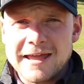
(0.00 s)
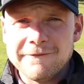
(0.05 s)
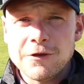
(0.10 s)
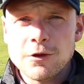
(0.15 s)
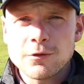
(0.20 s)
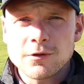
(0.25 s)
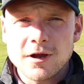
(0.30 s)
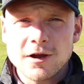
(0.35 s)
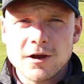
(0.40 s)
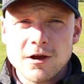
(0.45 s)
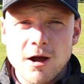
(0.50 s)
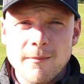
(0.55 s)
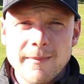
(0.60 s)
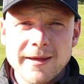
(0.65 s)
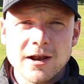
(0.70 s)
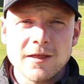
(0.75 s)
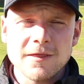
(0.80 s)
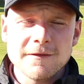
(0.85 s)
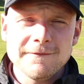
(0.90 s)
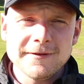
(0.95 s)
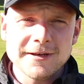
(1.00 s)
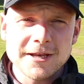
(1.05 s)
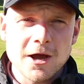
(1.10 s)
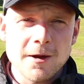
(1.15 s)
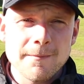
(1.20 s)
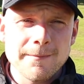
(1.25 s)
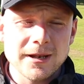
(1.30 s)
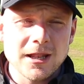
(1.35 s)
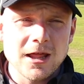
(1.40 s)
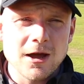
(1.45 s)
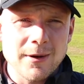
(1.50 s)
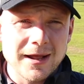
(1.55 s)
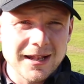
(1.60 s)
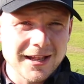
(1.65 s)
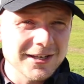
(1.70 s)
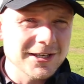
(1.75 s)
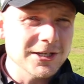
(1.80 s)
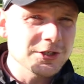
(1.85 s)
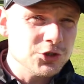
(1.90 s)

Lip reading: If you can comment on the video below, Alan,